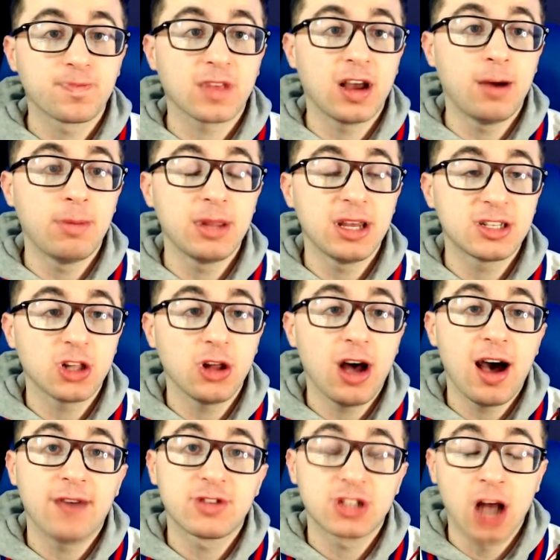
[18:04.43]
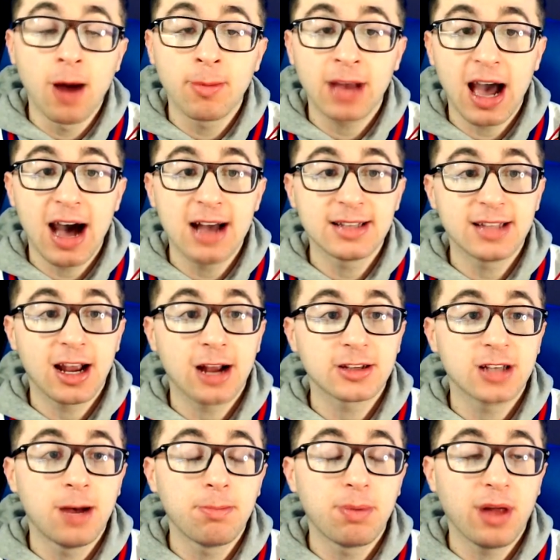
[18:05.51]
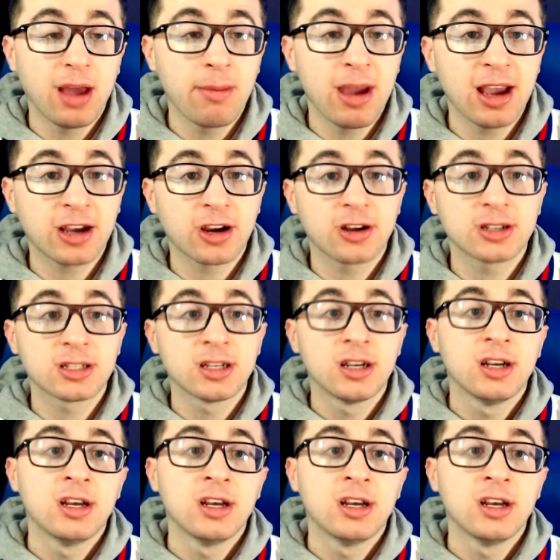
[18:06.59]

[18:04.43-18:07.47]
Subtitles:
But they still have some guys there, some playmakers.